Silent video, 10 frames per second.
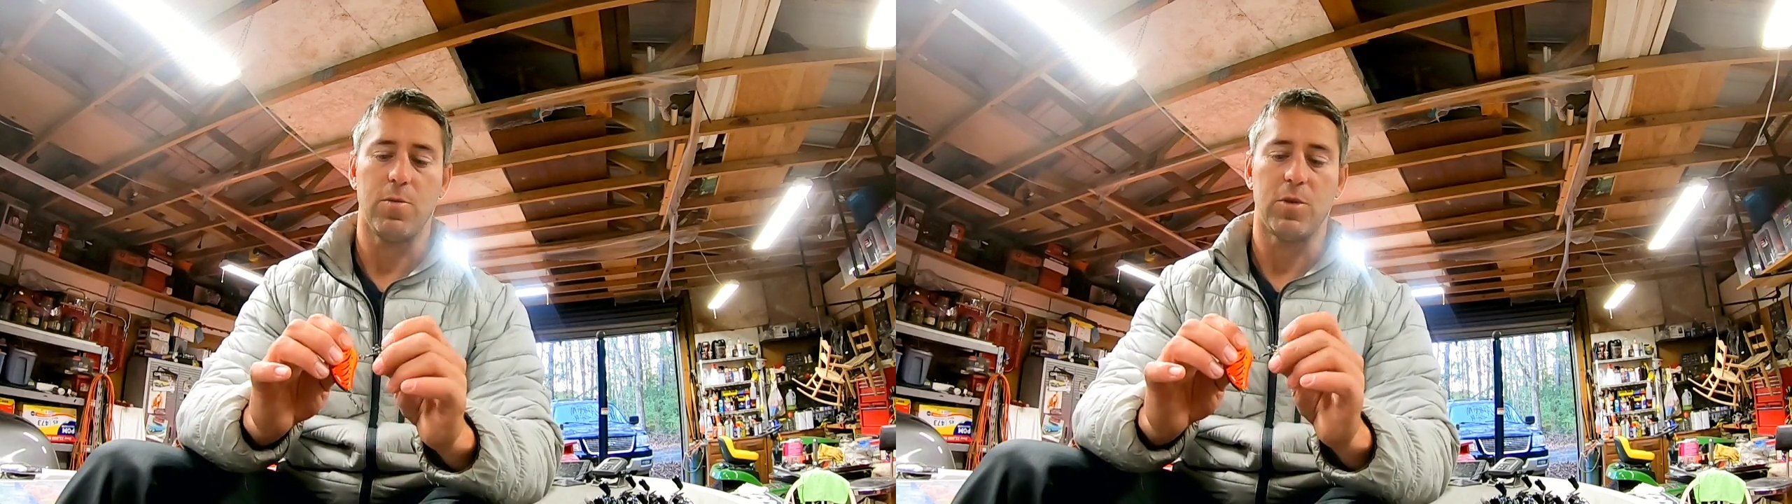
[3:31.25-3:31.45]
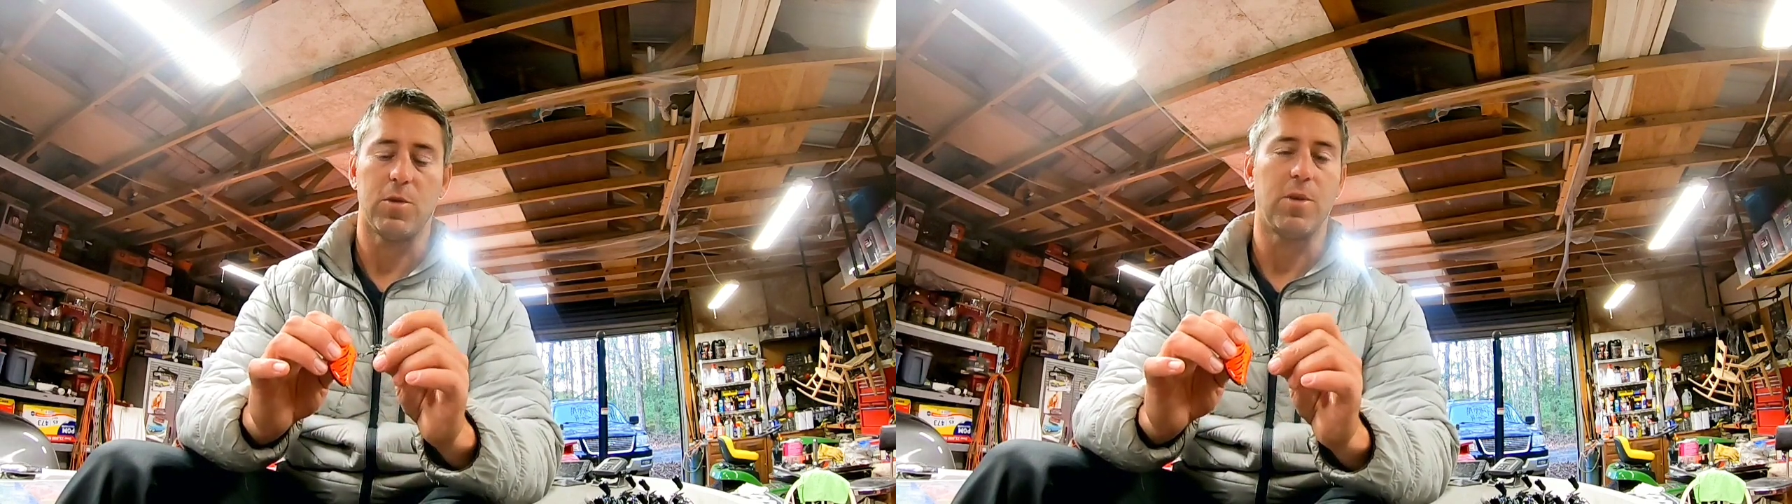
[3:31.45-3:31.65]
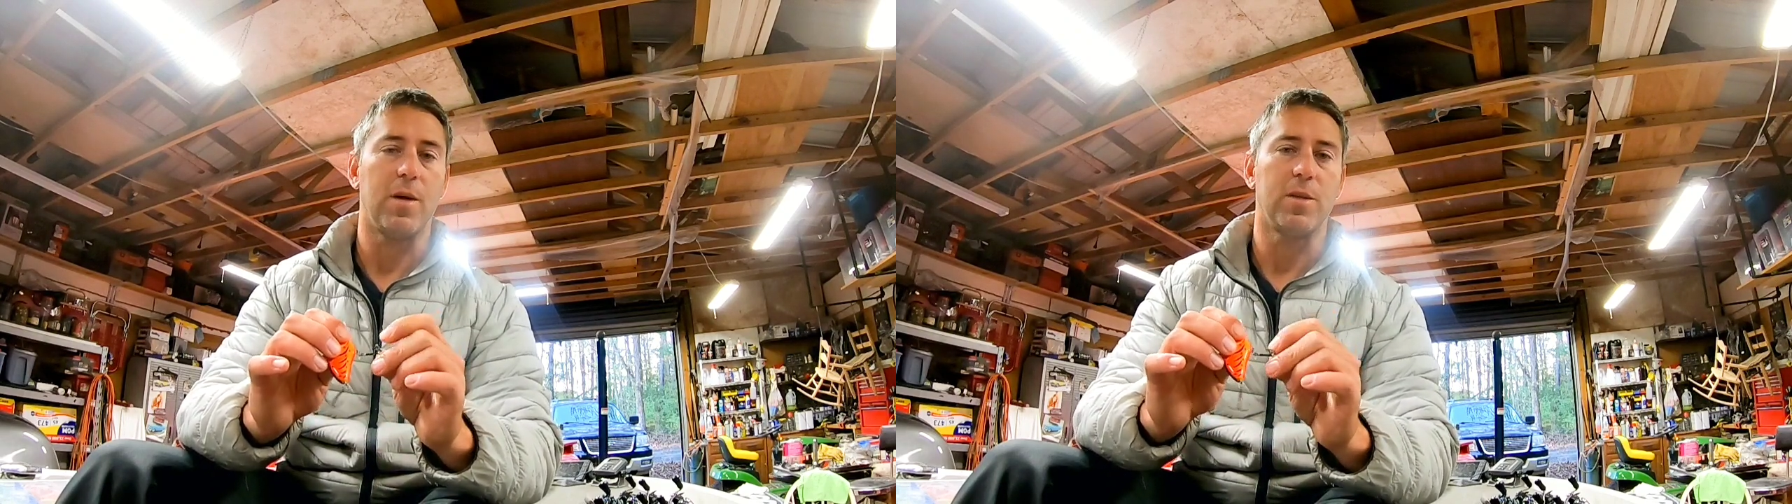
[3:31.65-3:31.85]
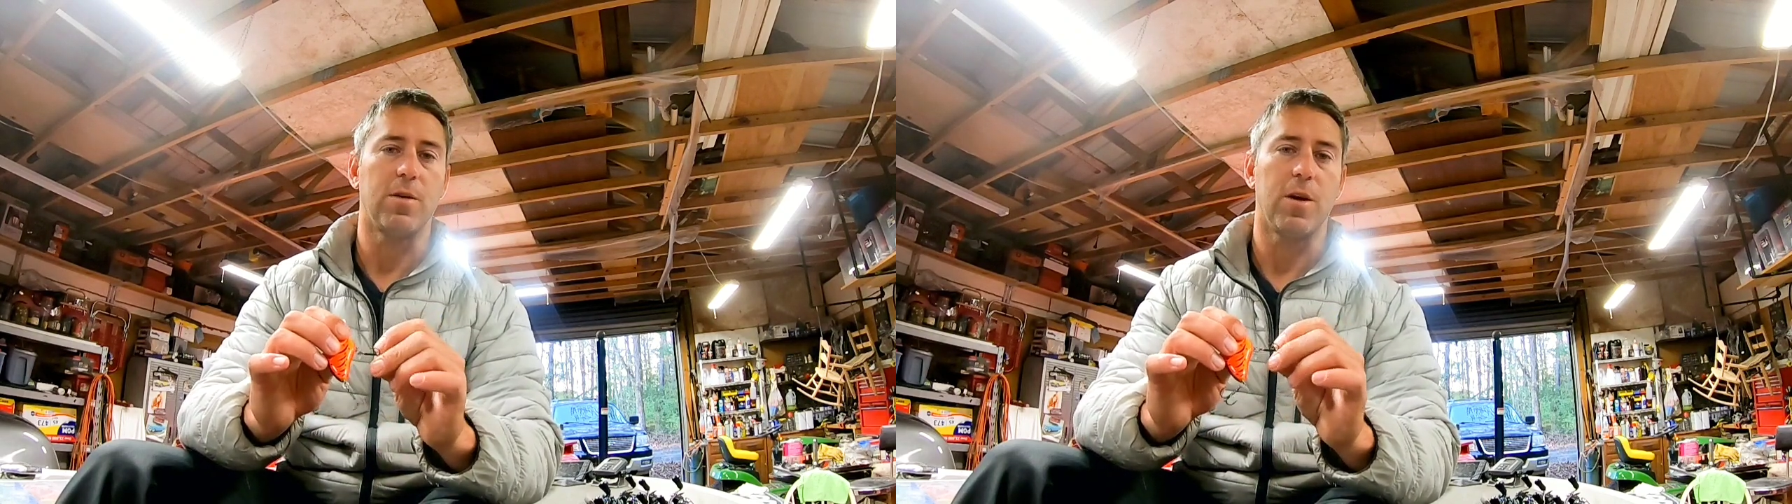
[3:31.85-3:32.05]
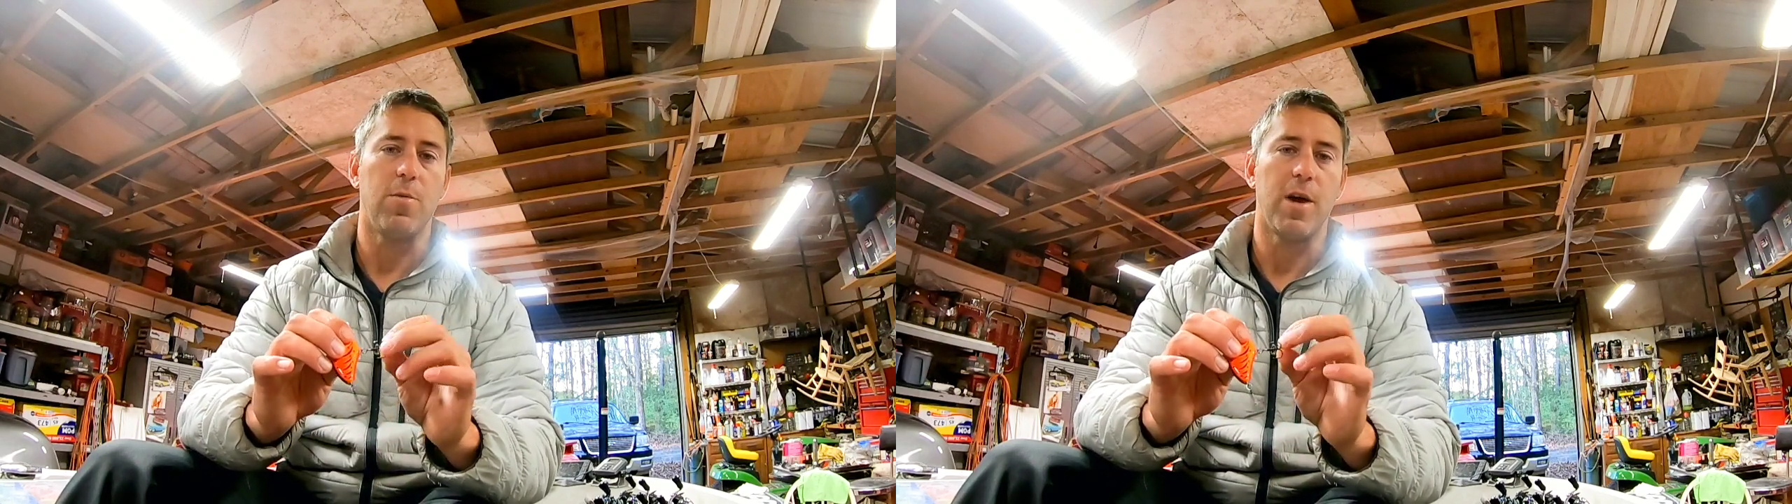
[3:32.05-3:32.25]
but sometimes I'll
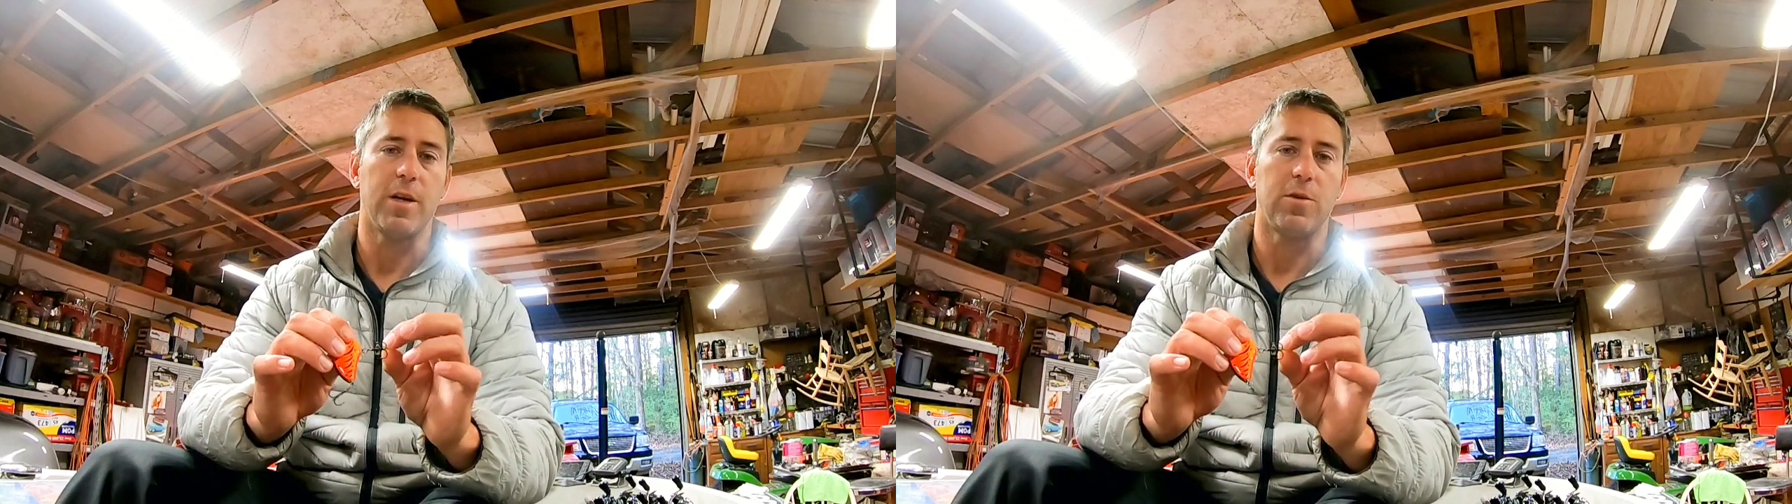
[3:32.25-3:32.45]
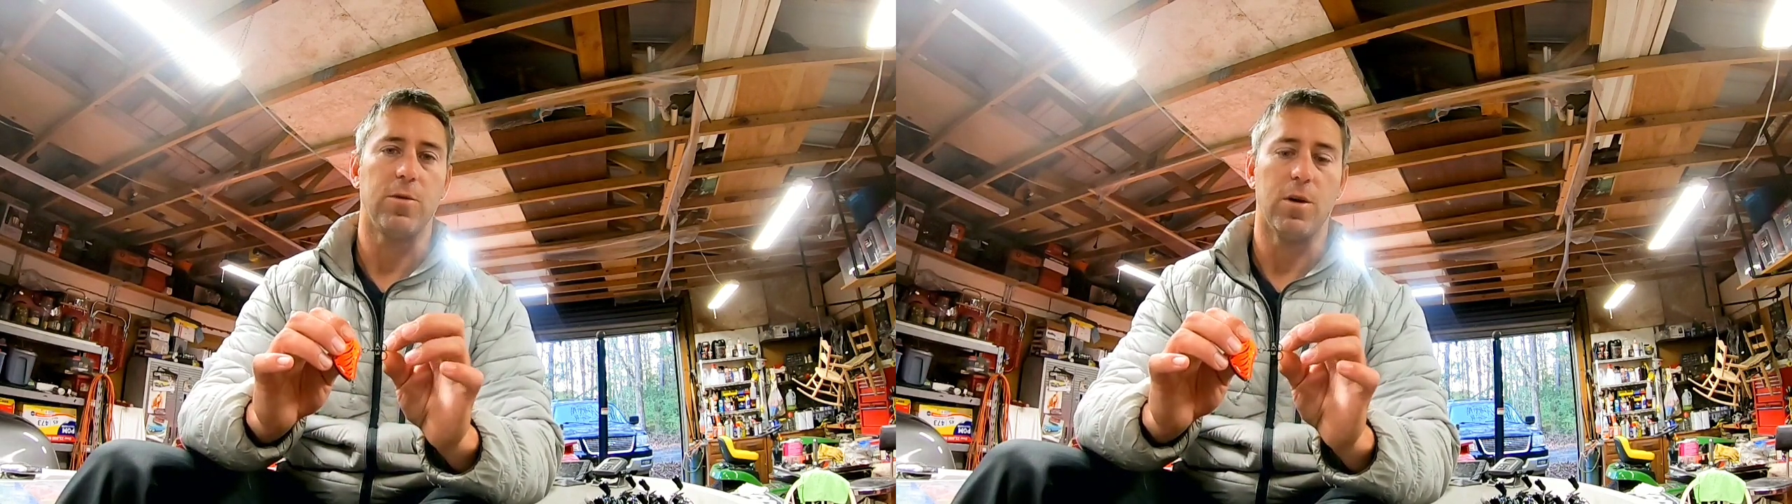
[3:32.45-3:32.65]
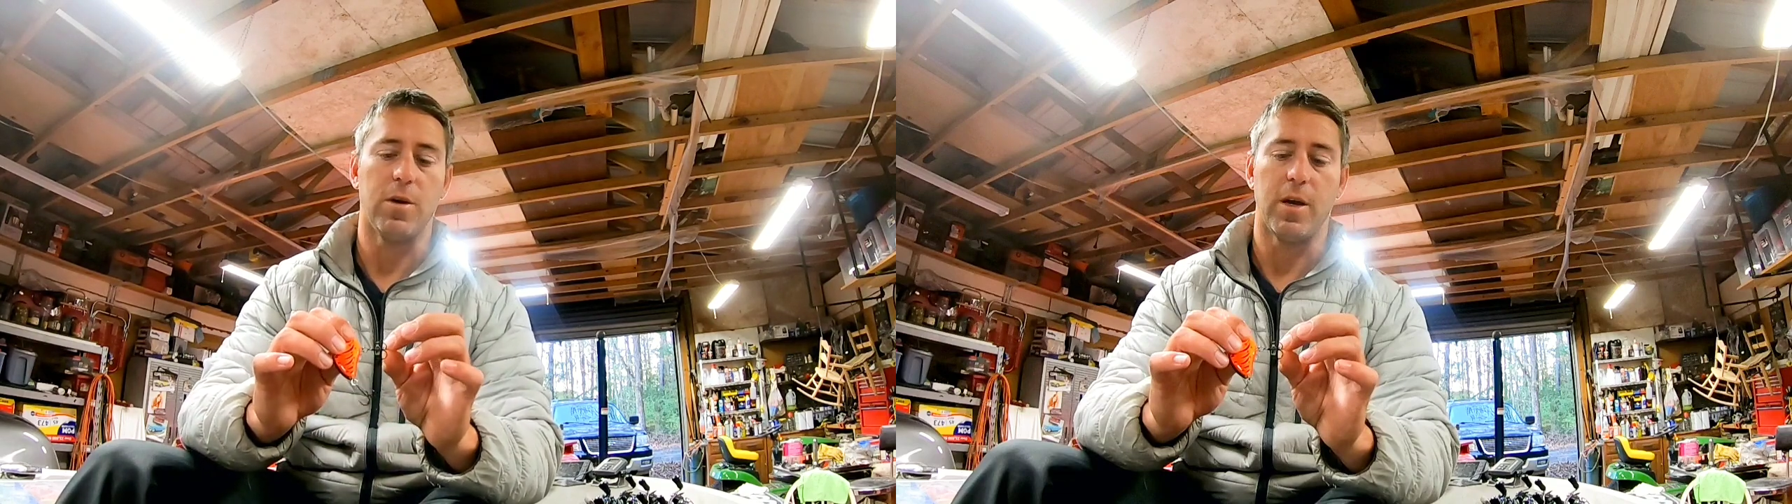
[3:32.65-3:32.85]
go back to a